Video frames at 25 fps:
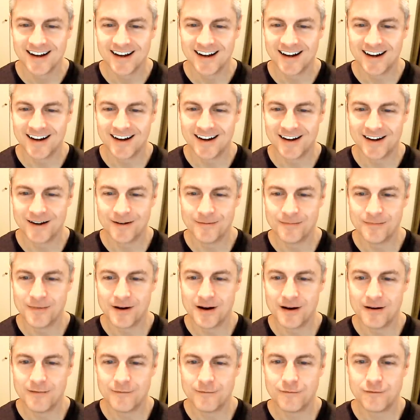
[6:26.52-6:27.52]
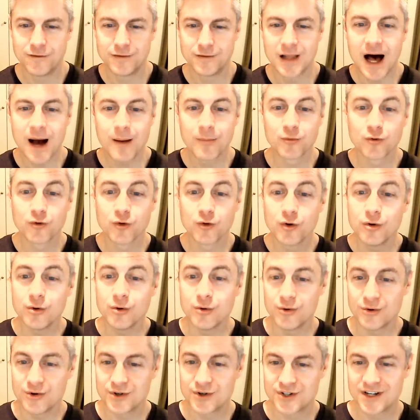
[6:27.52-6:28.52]
Um, Flamme
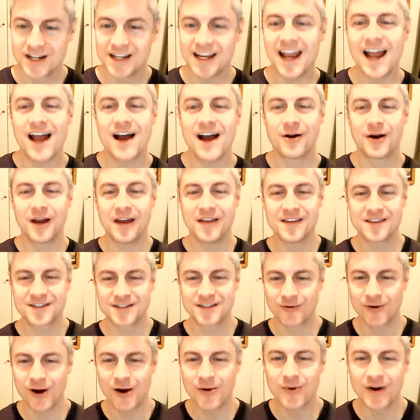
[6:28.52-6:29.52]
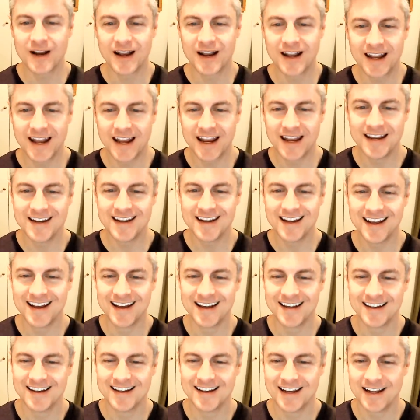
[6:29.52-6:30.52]
Rouge. Yeah, okay, this is a great one in, in,
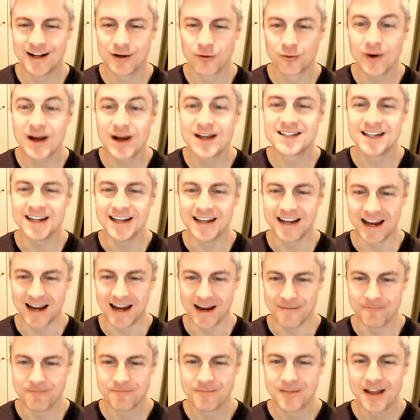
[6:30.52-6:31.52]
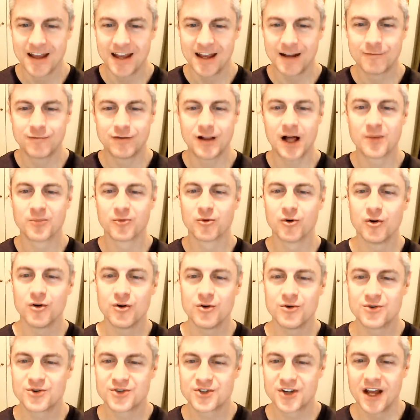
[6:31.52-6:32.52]
uh, in a racing game. In Flamme
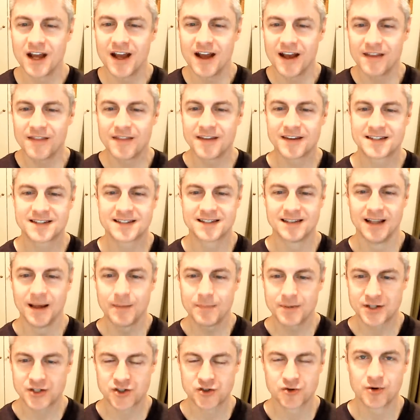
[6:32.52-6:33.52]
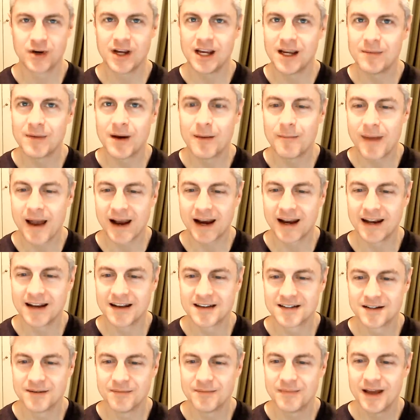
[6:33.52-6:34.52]
Rouge, the slipstream
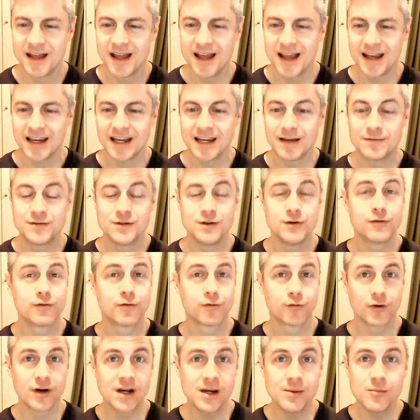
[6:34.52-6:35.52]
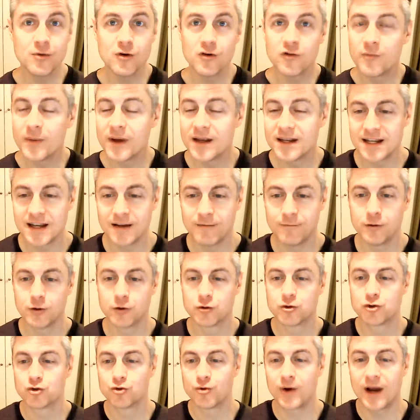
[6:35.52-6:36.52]
mechanism gives you free movement if you're
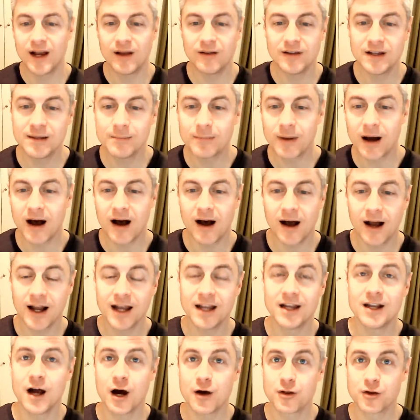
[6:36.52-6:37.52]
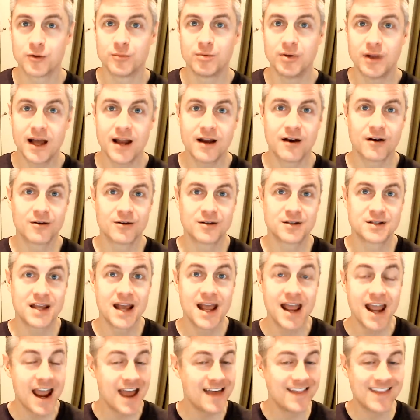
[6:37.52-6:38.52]
trailing behind other players.
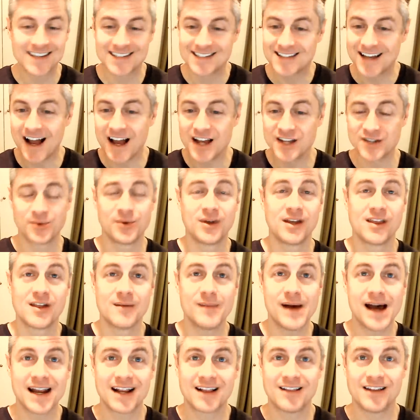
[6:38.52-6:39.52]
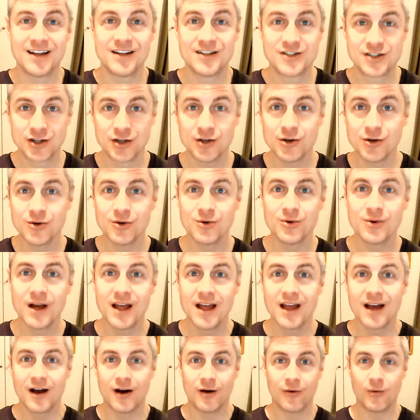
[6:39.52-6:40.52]
And this ties really thematically to
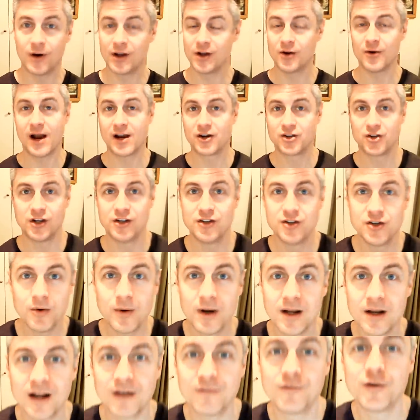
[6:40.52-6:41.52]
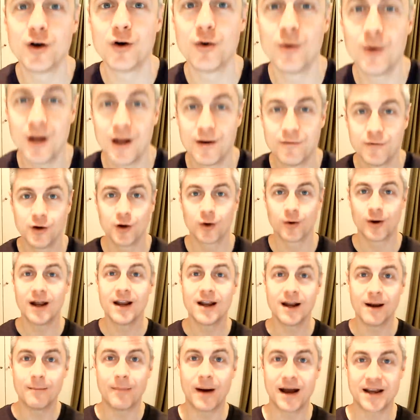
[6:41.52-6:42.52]
what you're actually doing if, you, if you're in
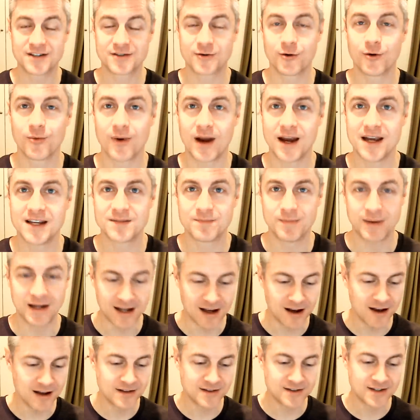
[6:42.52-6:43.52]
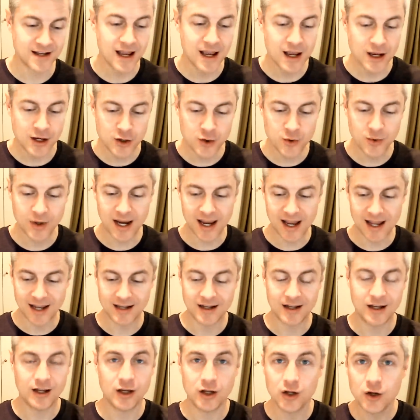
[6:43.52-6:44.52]
a bicycle race, because you
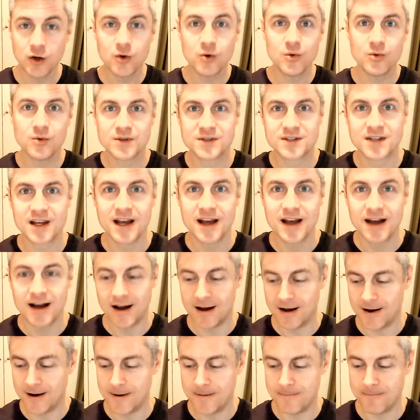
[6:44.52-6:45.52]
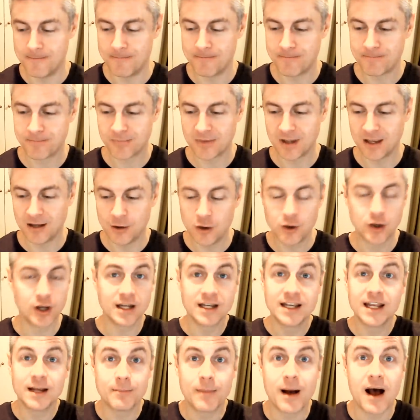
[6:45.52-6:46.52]
can use, um, you can
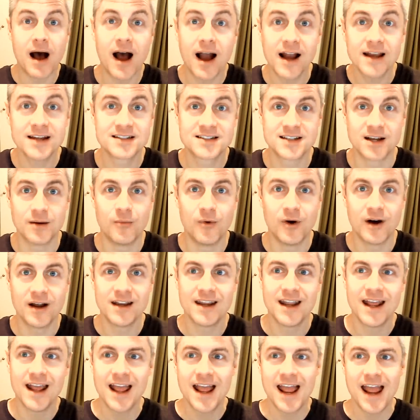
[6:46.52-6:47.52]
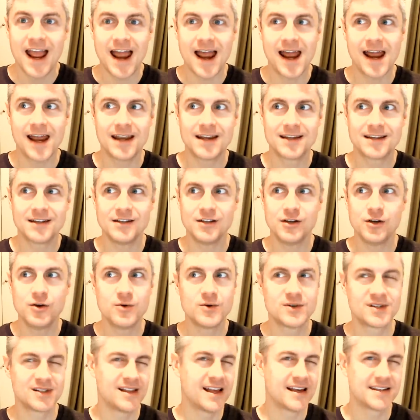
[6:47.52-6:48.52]
get behind someone and
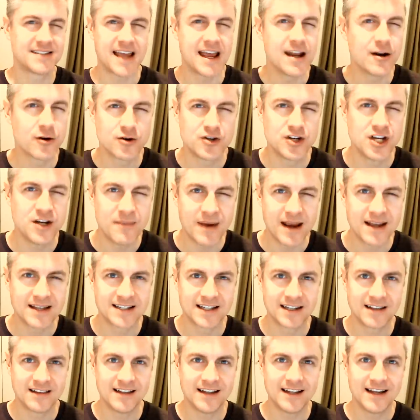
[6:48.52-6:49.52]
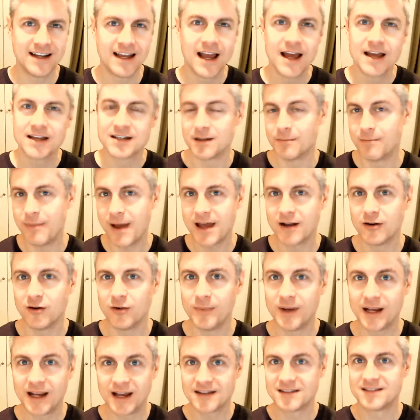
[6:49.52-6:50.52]
use less energy basically to pedal
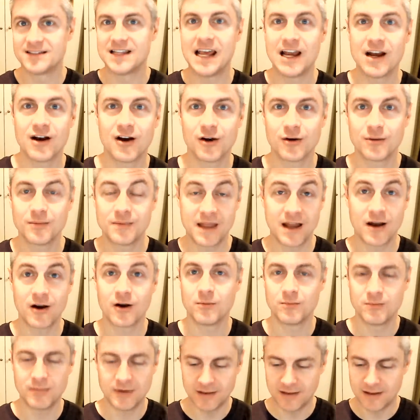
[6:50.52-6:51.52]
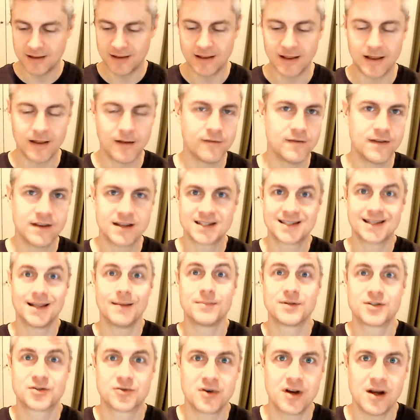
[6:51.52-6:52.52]
because they are, they are uh, the
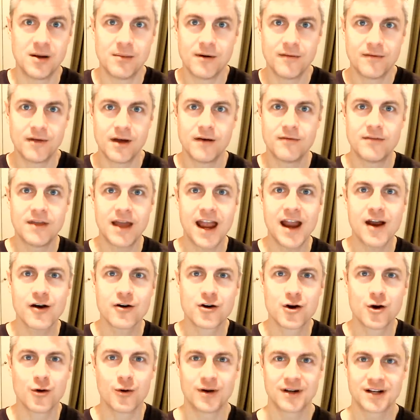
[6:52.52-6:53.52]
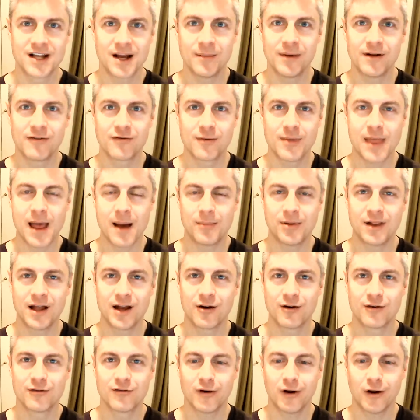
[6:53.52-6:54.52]
slipstream of, of the air current coming from that
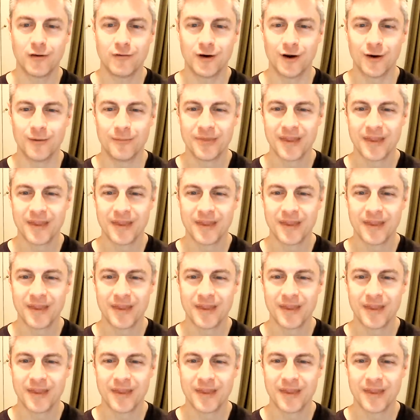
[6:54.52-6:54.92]
player in front of you.